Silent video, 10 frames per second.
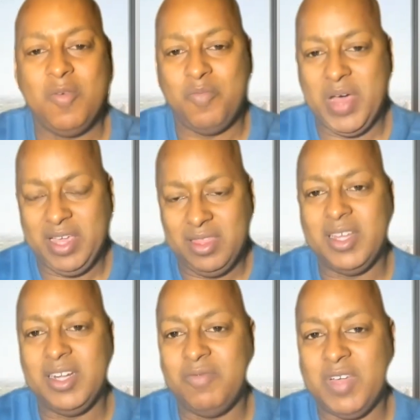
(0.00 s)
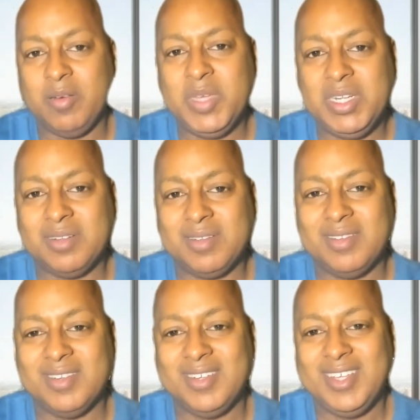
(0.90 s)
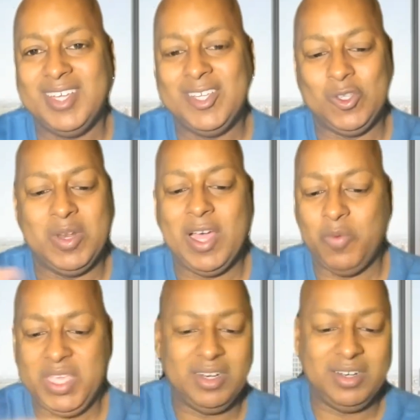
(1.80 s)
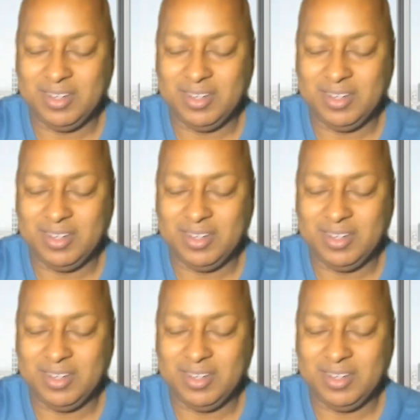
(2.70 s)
Python environment. So now we can